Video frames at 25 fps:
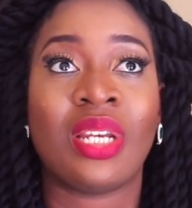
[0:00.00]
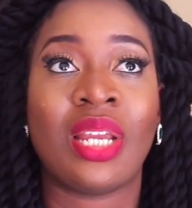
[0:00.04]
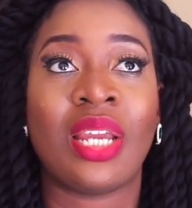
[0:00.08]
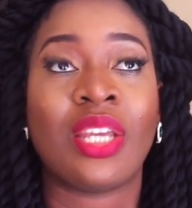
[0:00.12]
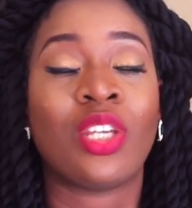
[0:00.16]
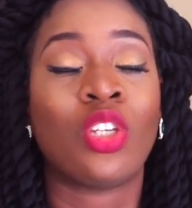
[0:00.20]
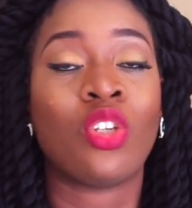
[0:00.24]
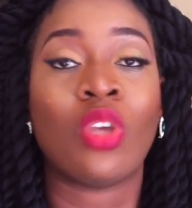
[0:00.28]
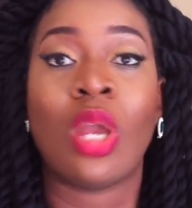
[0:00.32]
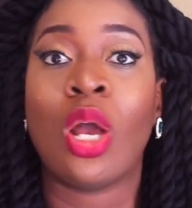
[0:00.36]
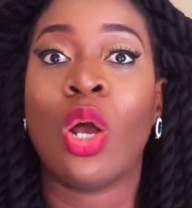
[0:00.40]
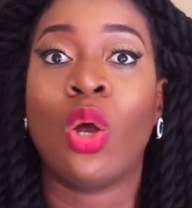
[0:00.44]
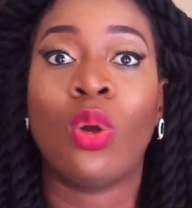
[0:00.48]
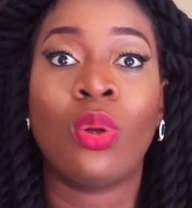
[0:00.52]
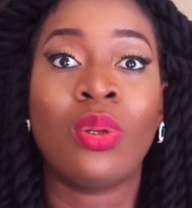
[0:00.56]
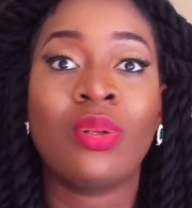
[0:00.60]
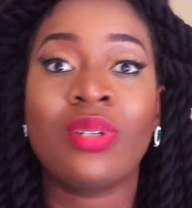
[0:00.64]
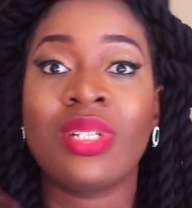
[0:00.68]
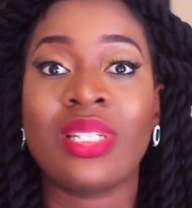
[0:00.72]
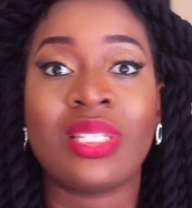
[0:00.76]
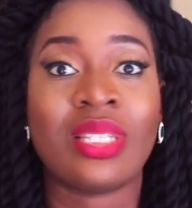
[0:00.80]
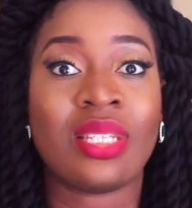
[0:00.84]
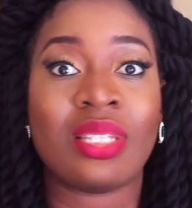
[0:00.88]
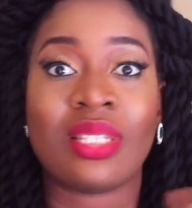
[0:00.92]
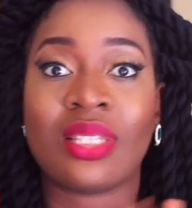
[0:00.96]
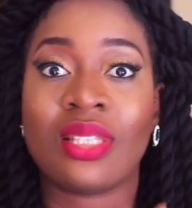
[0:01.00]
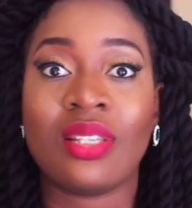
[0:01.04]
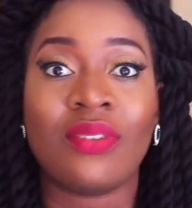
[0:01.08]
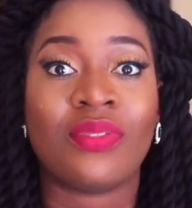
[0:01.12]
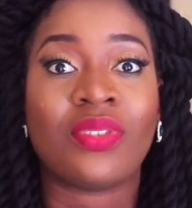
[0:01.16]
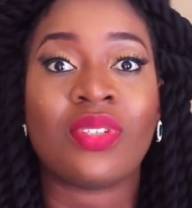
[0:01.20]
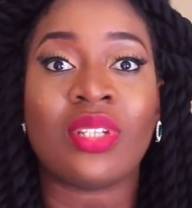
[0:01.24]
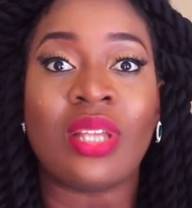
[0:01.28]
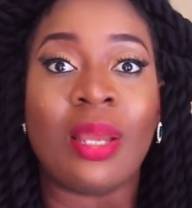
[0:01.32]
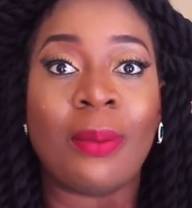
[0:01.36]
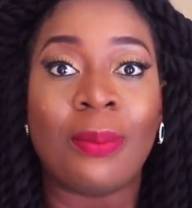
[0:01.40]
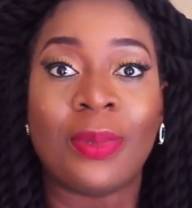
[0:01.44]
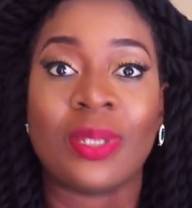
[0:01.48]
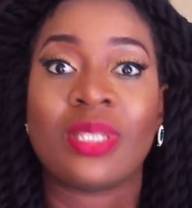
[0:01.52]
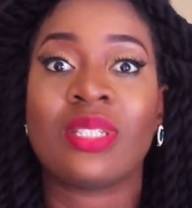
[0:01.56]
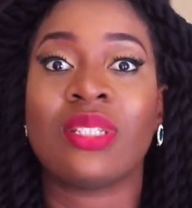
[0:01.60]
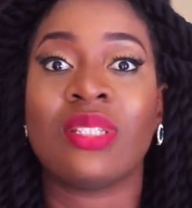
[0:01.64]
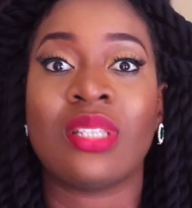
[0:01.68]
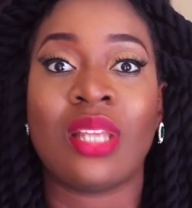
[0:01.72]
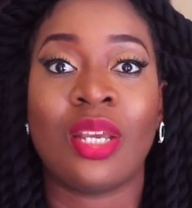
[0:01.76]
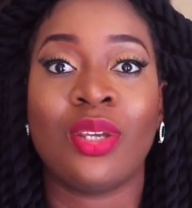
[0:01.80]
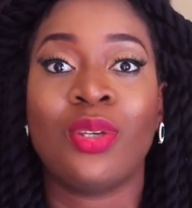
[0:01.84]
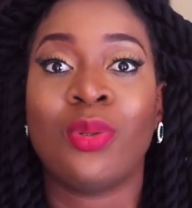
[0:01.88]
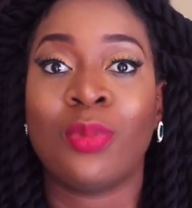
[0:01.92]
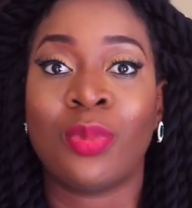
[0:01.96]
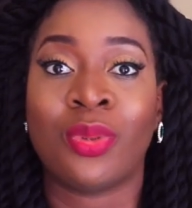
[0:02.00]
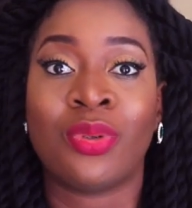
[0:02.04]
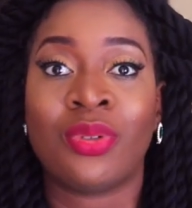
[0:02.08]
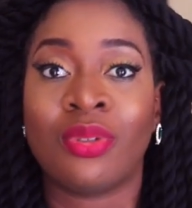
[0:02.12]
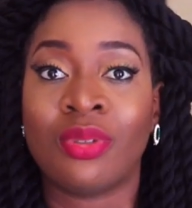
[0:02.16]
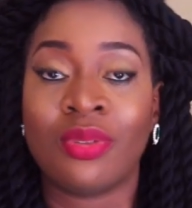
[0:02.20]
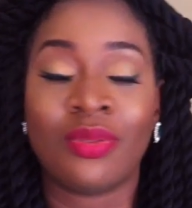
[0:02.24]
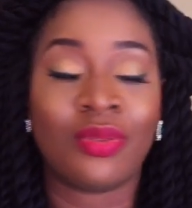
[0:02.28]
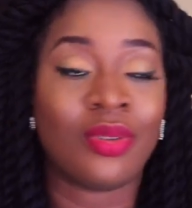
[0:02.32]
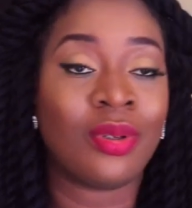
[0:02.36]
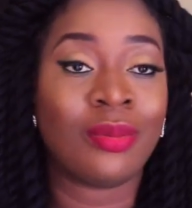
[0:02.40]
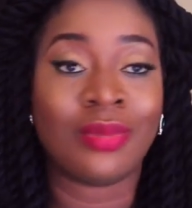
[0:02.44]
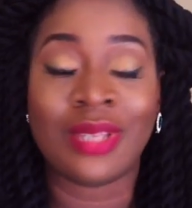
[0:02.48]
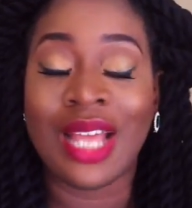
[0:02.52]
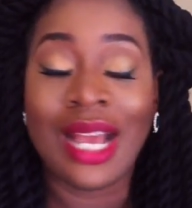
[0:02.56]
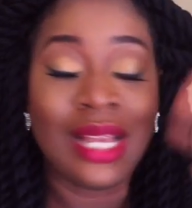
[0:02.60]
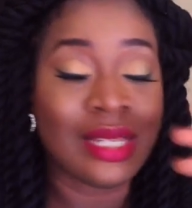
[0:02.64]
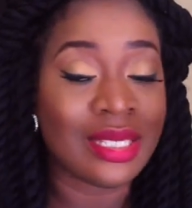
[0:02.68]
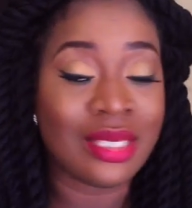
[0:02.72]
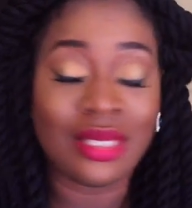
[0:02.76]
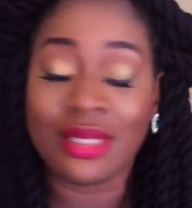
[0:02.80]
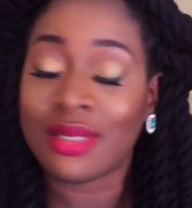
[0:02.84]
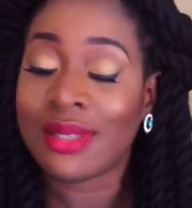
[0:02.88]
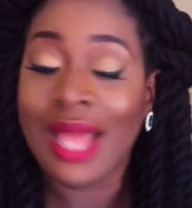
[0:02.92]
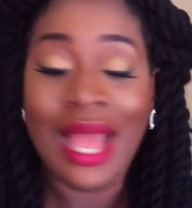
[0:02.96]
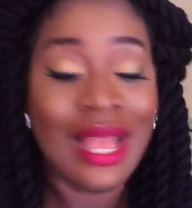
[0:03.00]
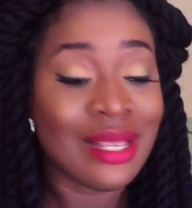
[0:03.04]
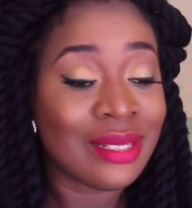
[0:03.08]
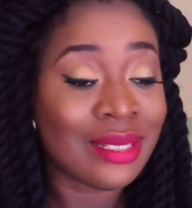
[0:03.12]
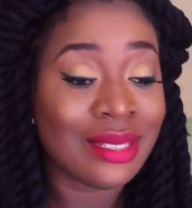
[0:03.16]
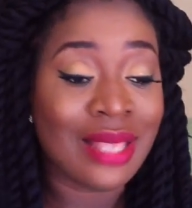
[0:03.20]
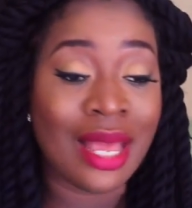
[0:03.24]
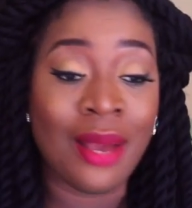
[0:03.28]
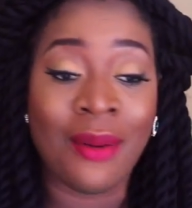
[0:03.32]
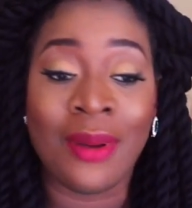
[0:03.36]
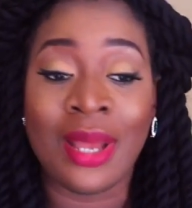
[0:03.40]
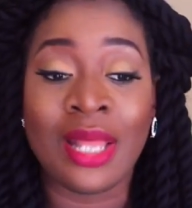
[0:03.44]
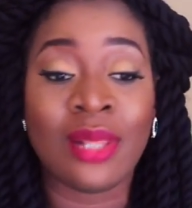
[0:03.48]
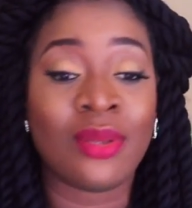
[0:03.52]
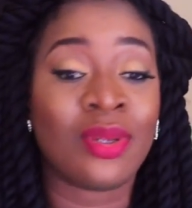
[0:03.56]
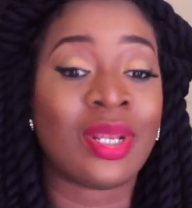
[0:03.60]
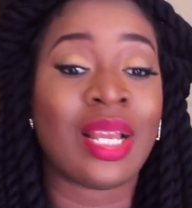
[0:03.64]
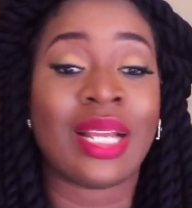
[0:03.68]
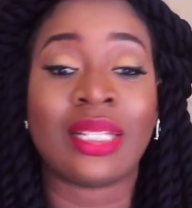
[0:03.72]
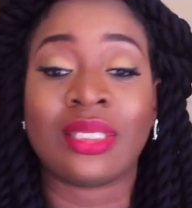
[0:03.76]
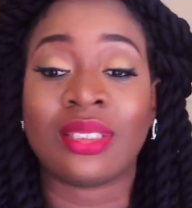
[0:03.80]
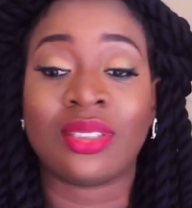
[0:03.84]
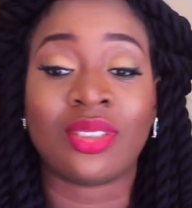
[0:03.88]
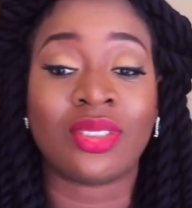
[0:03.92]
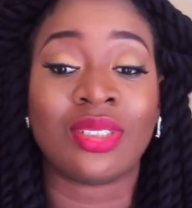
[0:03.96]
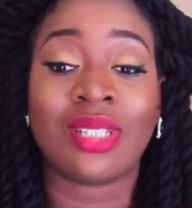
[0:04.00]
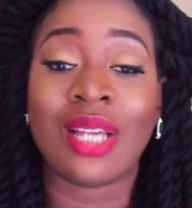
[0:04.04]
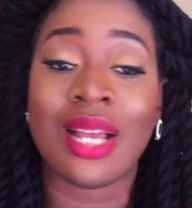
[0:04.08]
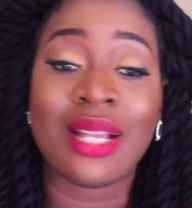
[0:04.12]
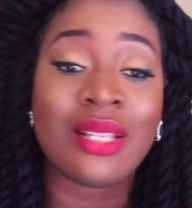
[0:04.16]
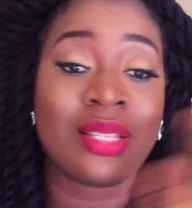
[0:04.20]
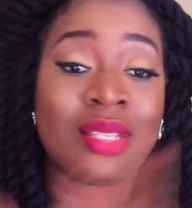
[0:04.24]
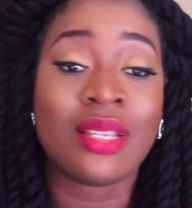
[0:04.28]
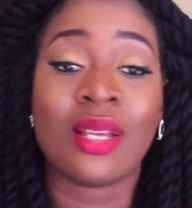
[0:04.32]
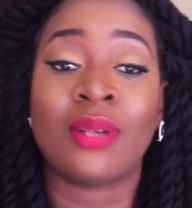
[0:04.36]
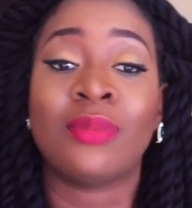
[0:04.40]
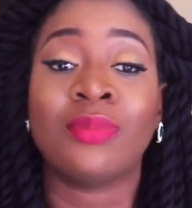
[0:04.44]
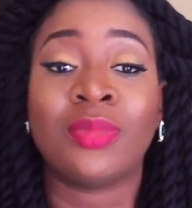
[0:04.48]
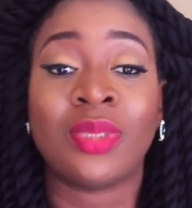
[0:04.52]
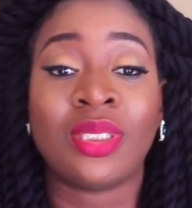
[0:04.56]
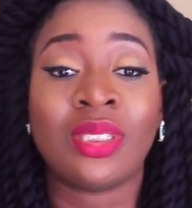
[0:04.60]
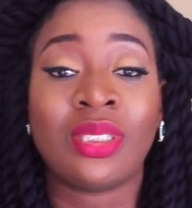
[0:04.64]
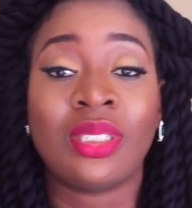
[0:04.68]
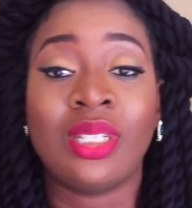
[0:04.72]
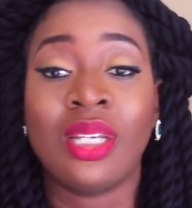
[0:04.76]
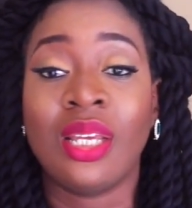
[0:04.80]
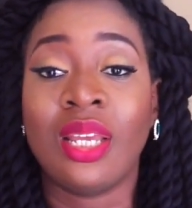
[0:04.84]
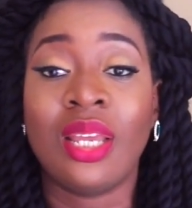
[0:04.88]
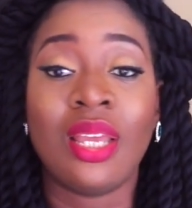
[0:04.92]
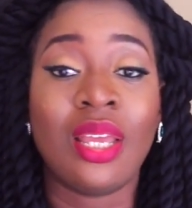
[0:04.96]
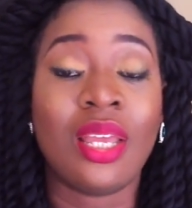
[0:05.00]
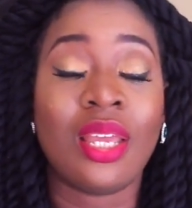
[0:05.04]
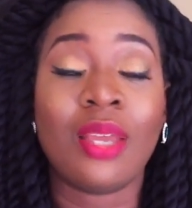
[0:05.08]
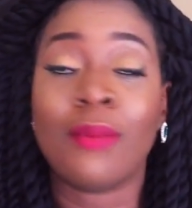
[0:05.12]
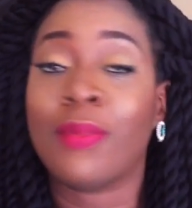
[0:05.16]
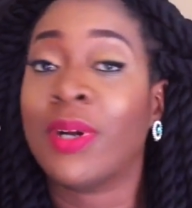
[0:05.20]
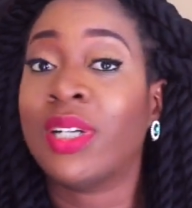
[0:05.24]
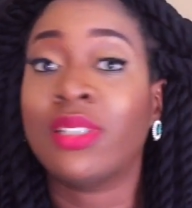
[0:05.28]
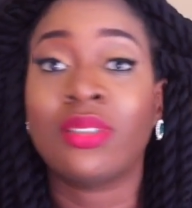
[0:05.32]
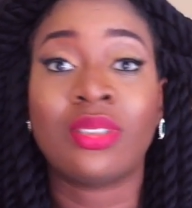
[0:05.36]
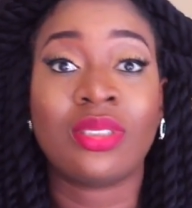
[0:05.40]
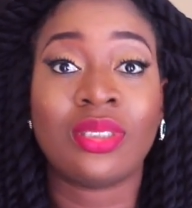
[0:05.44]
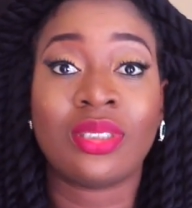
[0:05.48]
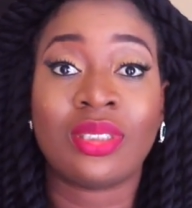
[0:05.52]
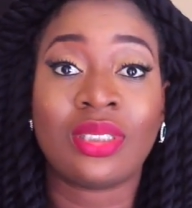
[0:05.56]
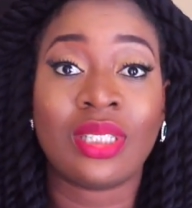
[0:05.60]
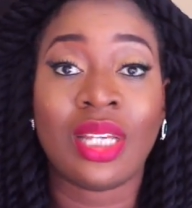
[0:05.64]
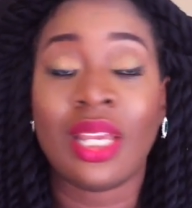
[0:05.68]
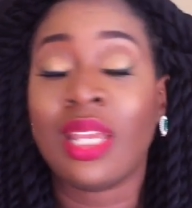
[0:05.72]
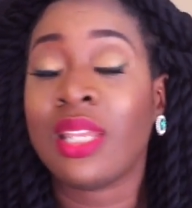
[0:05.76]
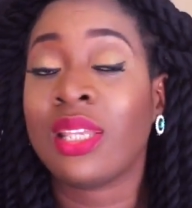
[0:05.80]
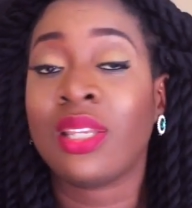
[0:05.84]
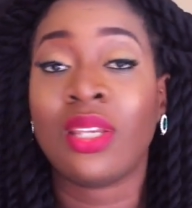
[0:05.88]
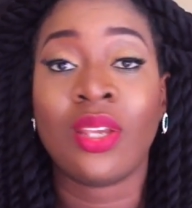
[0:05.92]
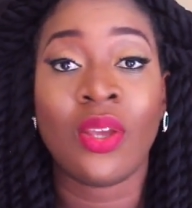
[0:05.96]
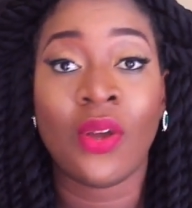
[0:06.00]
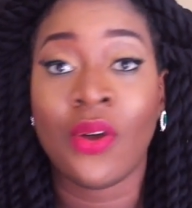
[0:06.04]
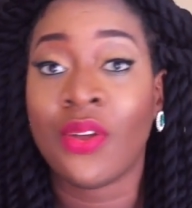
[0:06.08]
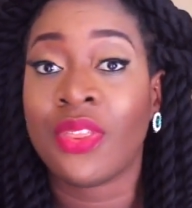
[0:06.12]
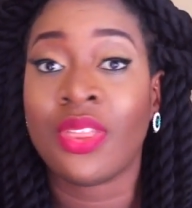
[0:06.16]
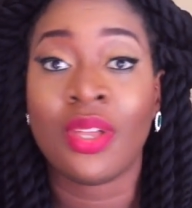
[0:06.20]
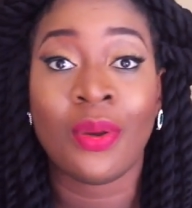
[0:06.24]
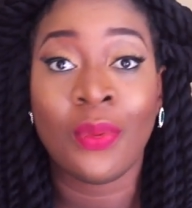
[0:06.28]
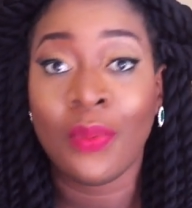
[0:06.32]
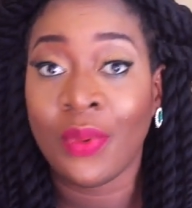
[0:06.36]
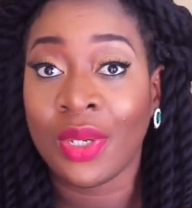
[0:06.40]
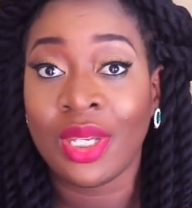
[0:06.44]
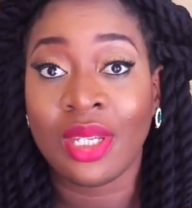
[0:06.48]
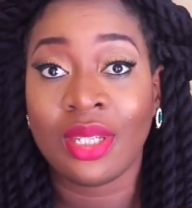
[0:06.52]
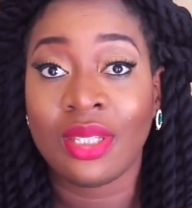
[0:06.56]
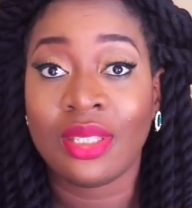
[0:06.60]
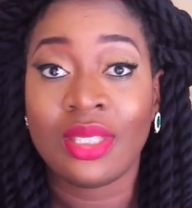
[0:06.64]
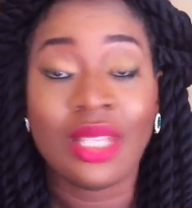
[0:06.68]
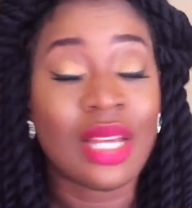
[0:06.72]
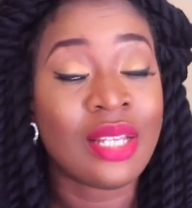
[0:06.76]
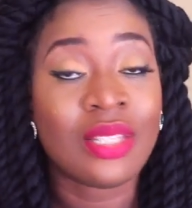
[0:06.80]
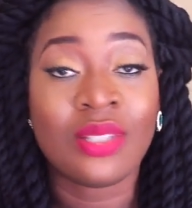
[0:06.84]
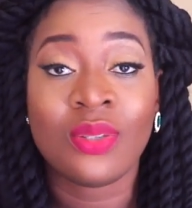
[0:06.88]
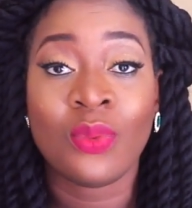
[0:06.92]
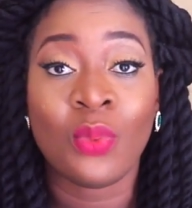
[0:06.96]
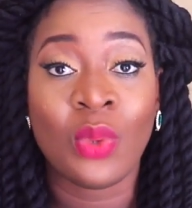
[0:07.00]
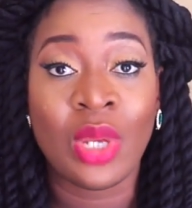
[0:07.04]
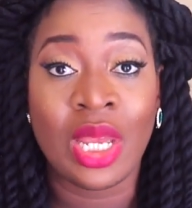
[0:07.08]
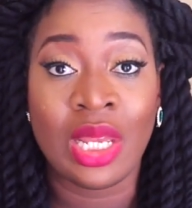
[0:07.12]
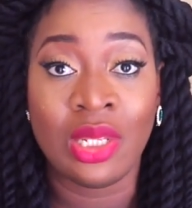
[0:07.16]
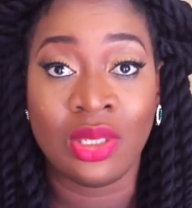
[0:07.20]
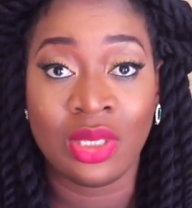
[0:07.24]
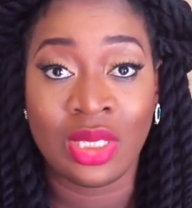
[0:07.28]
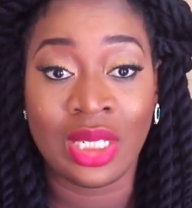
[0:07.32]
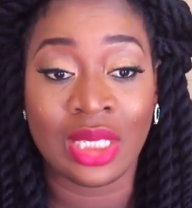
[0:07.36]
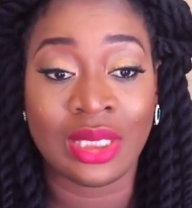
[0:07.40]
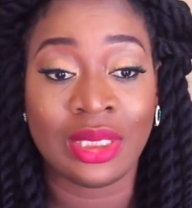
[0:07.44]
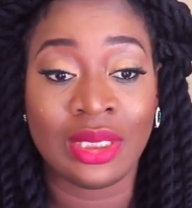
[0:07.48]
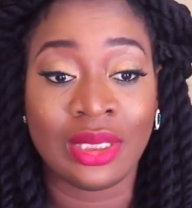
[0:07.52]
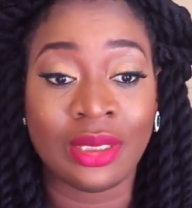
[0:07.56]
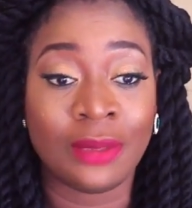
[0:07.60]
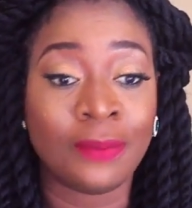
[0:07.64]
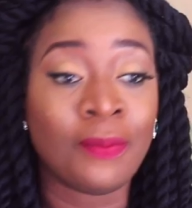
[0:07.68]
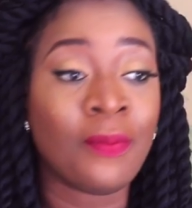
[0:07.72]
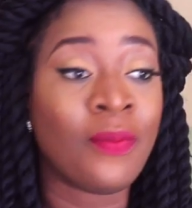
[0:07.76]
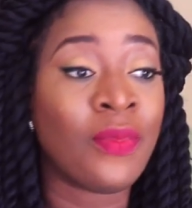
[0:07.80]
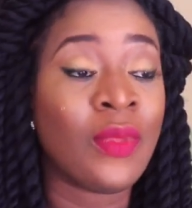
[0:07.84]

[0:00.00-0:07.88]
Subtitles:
Like you are always a slave to that person that you borrowed from. That's how I look at it. You can't tell me about it any other way. That's the way I look at it.